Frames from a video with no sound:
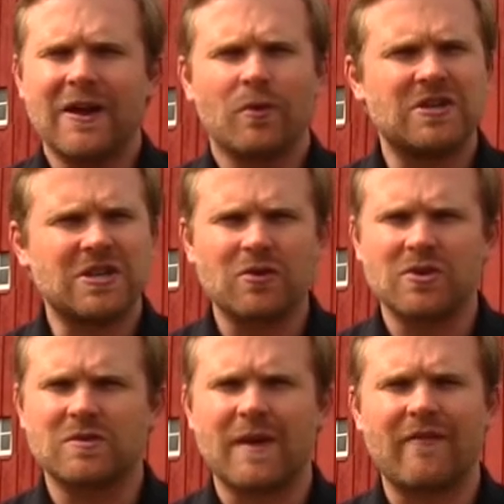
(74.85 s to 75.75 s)
Reach out
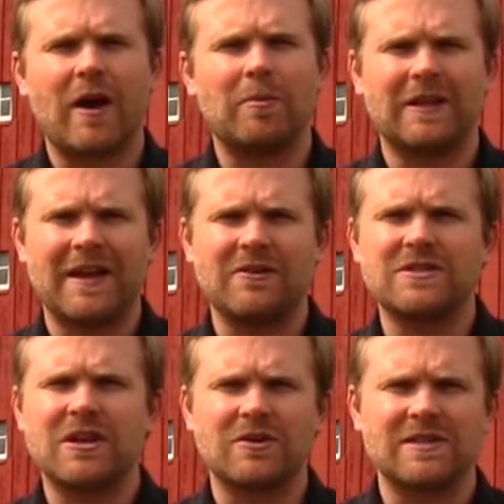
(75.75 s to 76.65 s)
to us. We have a couple
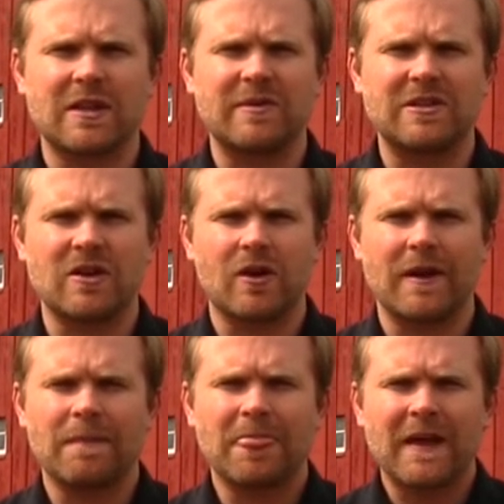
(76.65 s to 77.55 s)
lenders here in southern
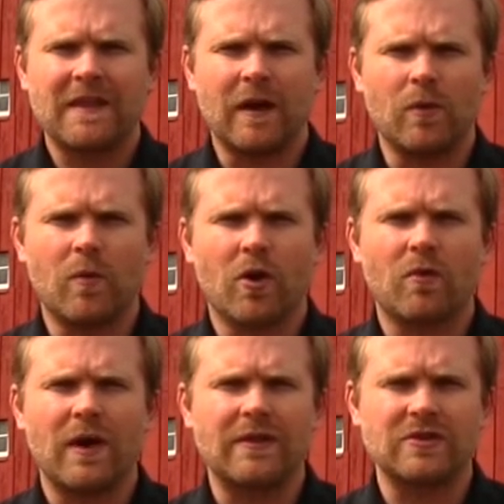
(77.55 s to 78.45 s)
Minnesota that we work with.